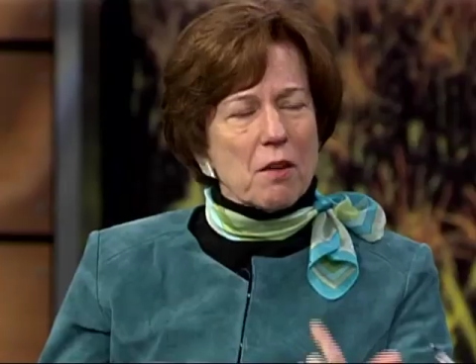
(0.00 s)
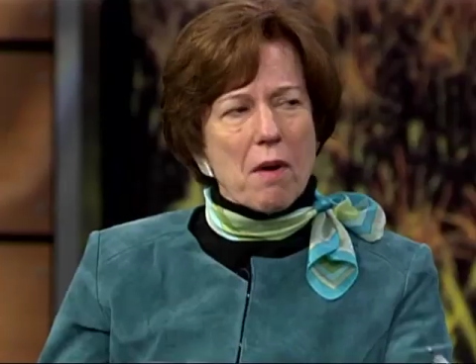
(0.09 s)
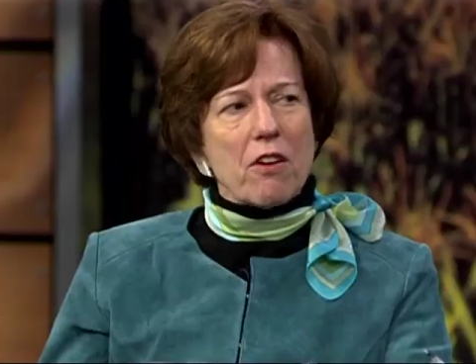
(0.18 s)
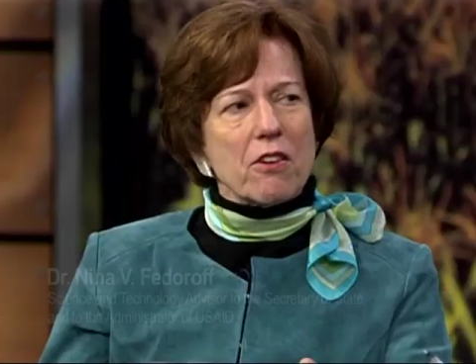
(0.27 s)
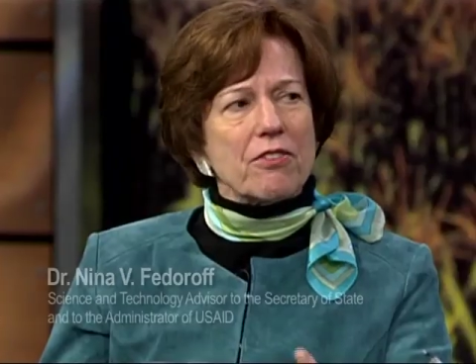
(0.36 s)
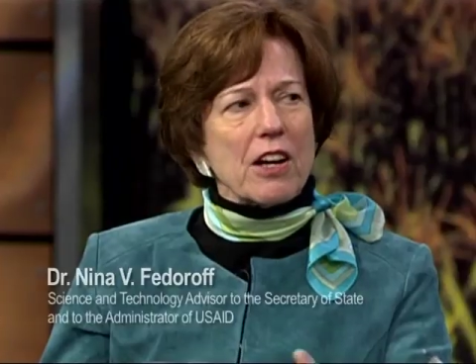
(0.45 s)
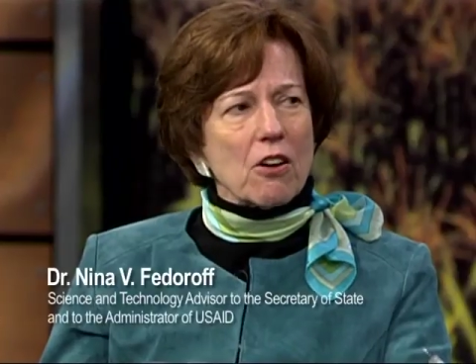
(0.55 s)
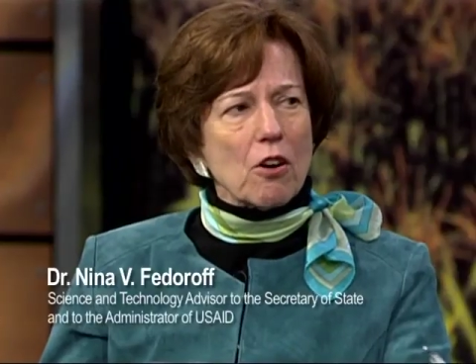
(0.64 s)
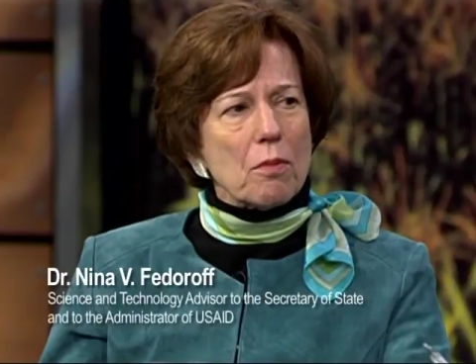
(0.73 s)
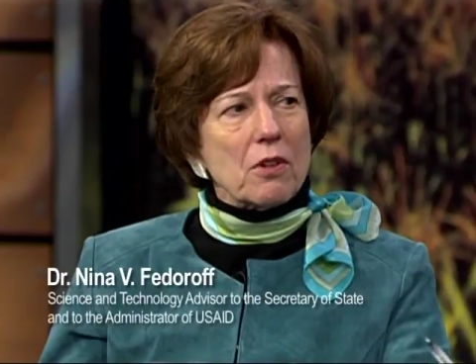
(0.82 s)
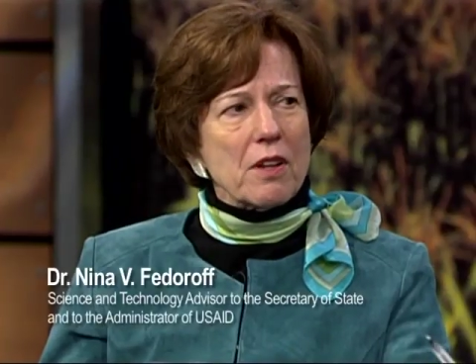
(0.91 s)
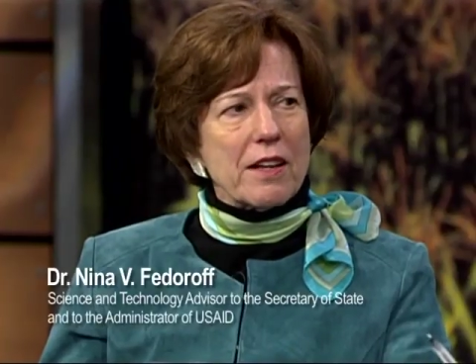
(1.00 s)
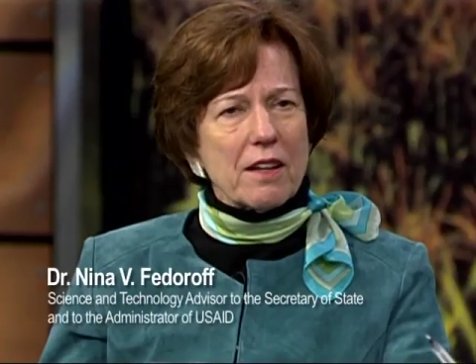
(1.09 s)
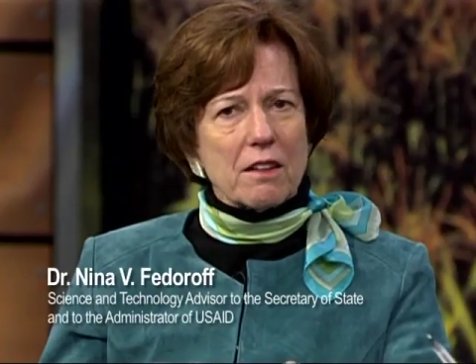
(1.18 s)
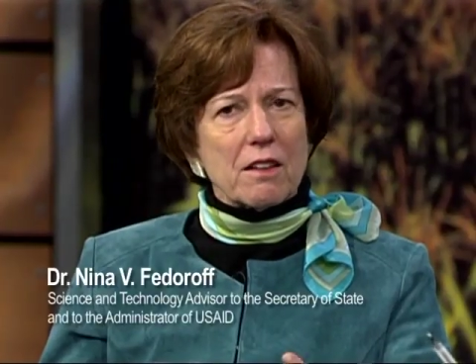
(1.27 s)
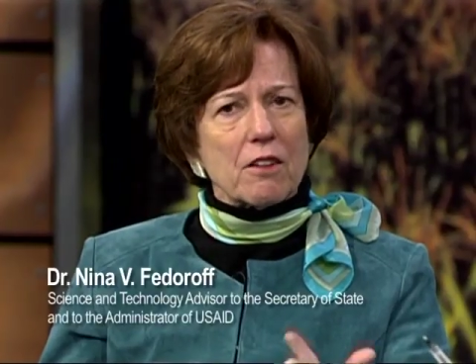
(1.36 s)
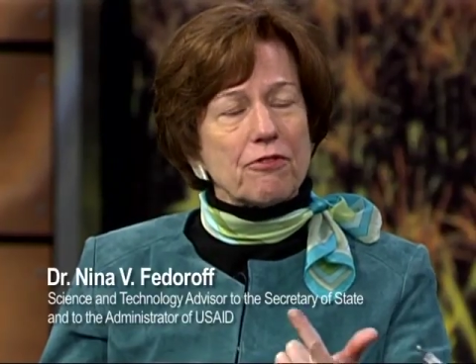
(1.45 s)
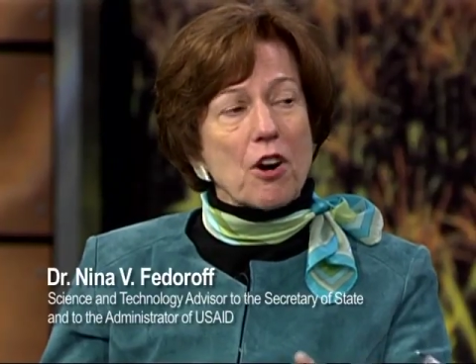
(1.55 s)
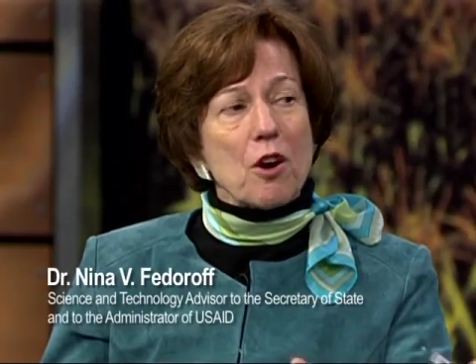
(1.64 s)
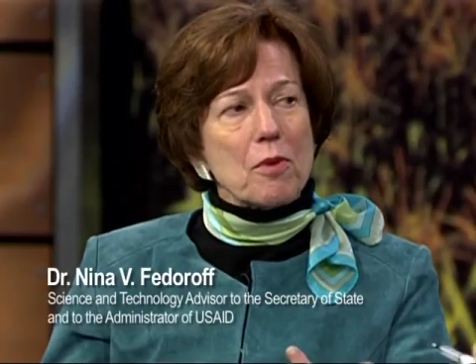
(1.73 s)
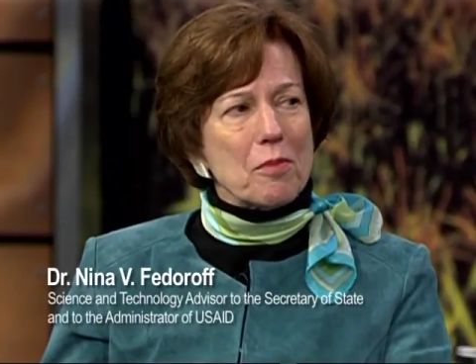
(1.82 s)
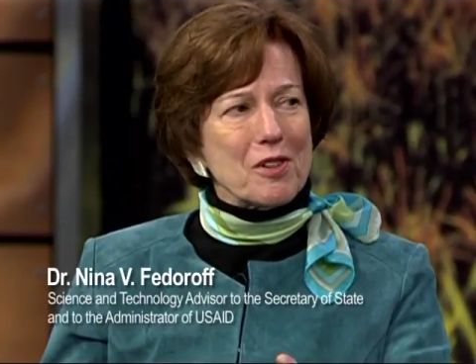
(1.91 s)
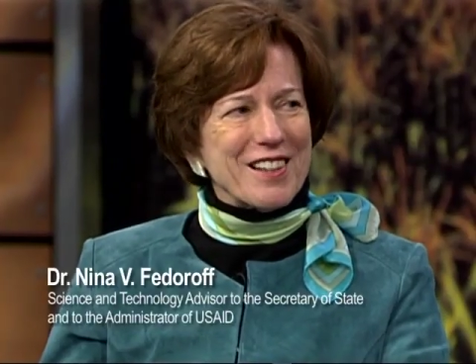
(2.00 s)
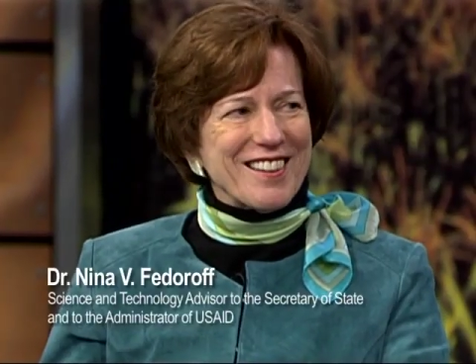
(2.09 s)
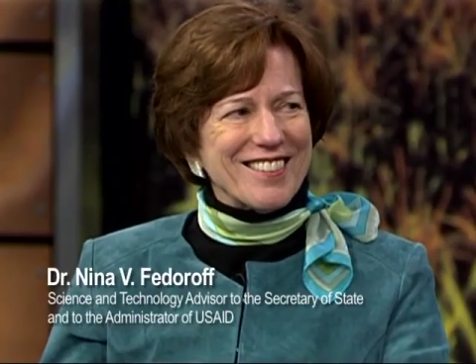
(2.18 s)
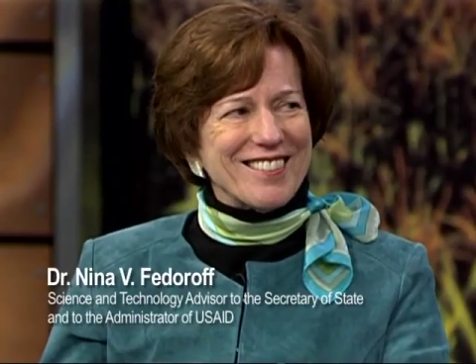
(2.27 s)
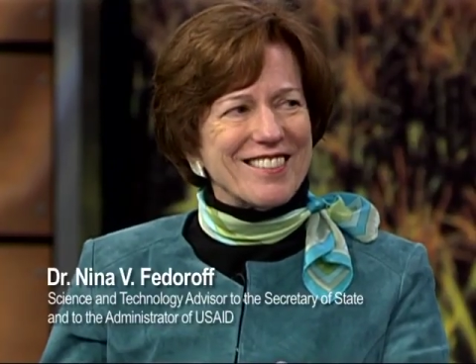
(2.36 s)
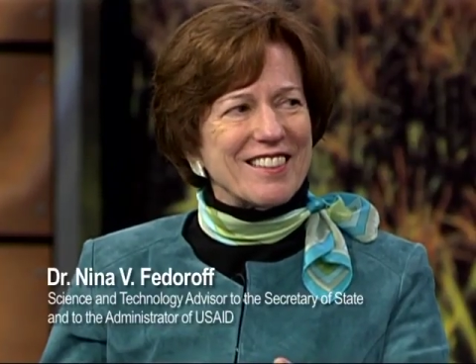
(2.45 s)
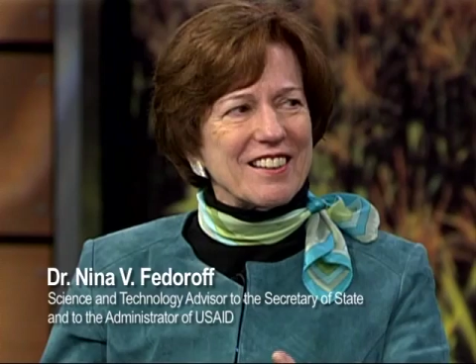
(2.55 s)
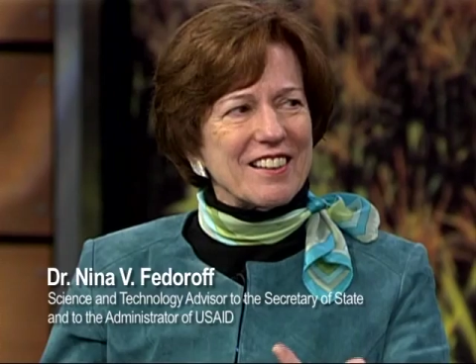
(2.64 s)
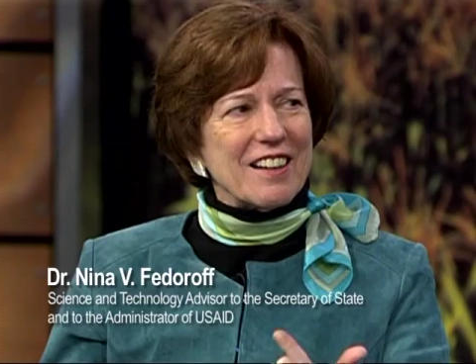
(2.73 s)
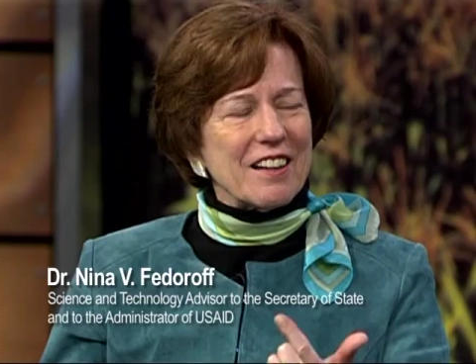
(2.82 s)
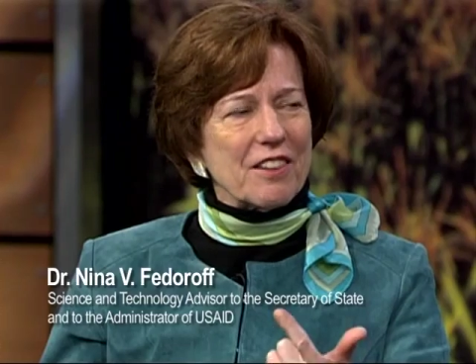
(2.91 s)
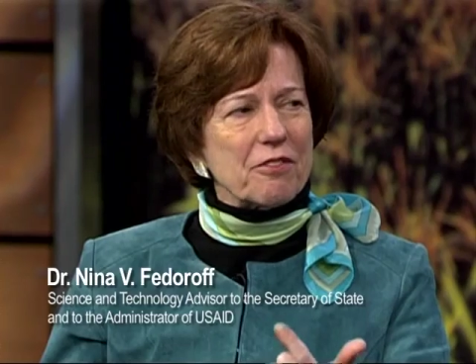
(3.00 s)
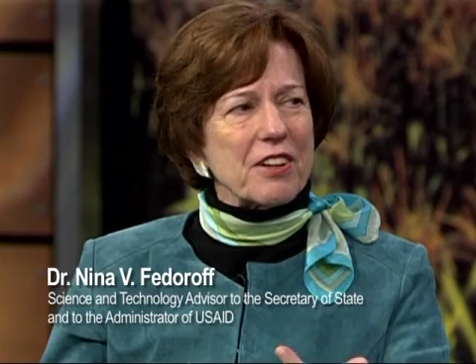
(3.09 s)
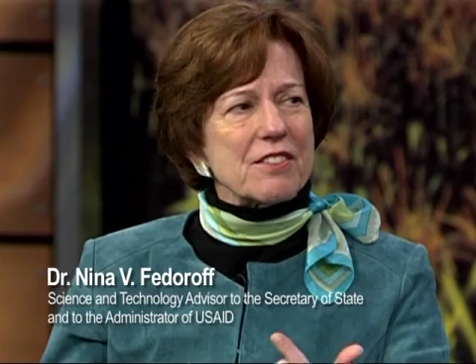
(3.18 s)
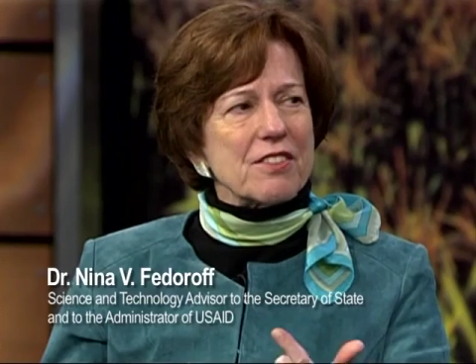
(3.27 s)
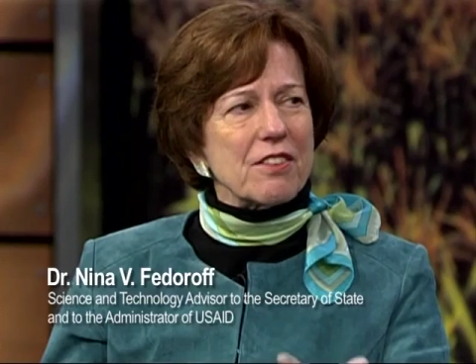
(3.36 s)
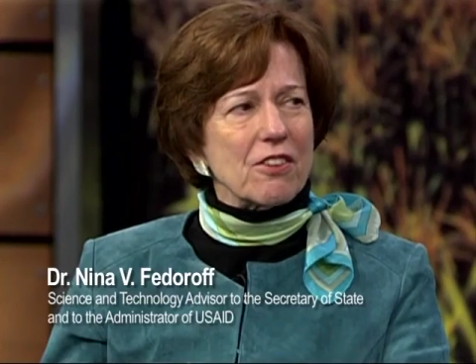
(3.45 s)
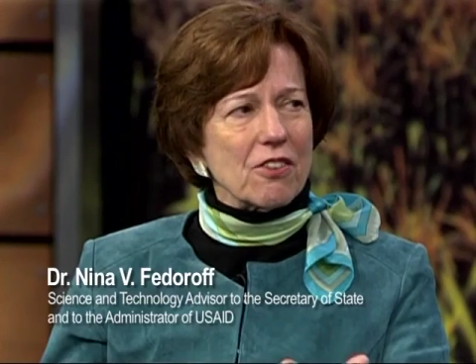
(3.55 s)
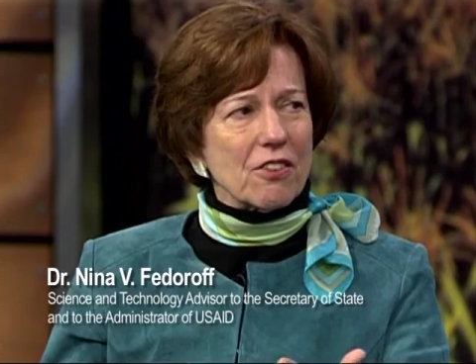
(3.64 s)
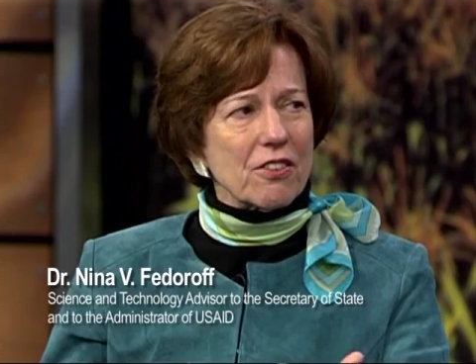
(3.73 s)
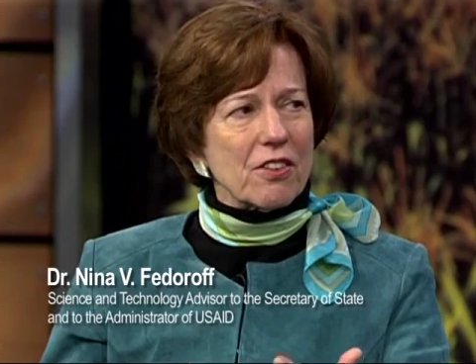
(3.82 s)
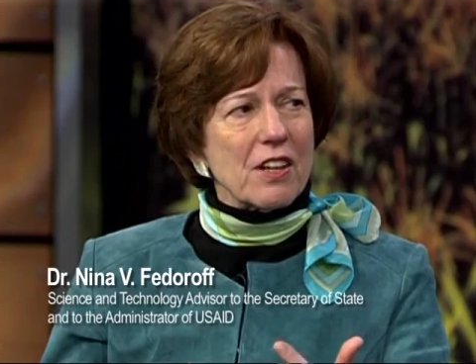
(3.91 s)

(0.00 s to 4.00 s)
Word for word: The amount of arable land, of farmable land on the face of the earth